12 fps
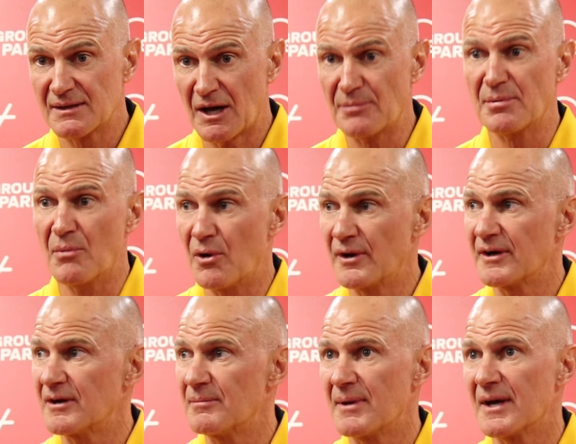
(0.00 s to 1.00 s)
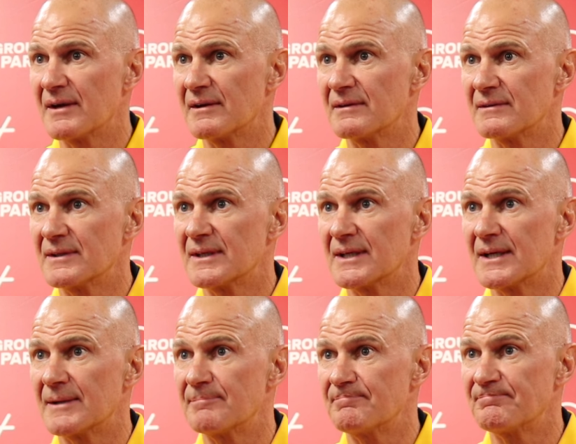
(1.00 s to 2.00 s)
open-minded about
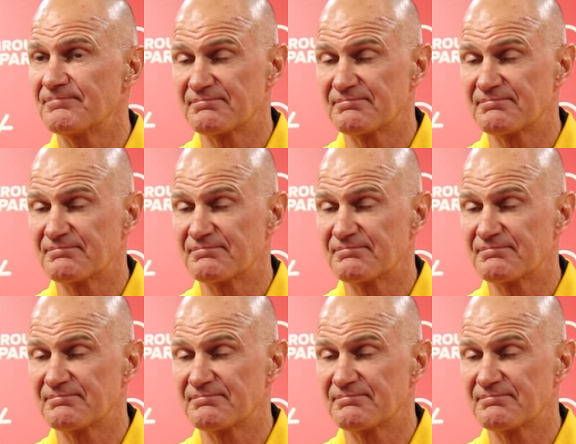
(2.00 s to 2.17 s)
it.